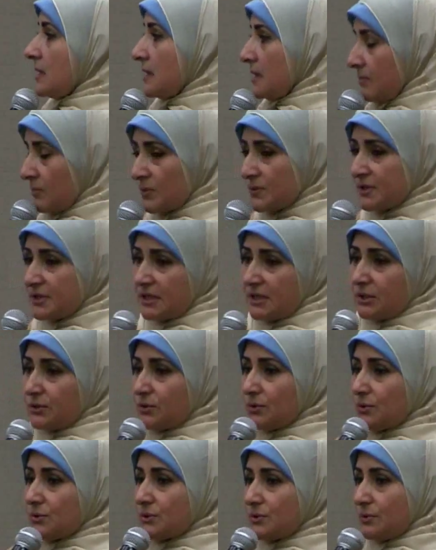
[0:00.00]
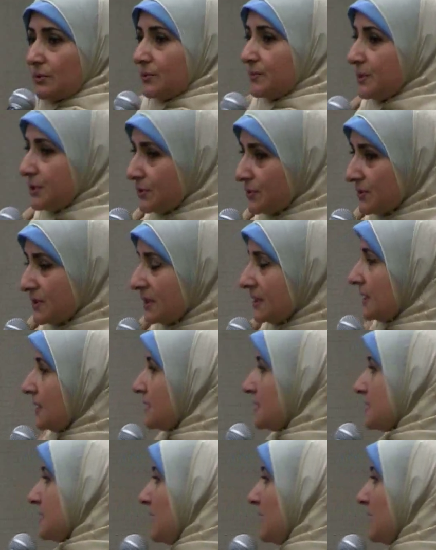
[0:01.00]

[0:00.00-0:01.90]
mosquitoes, could be used against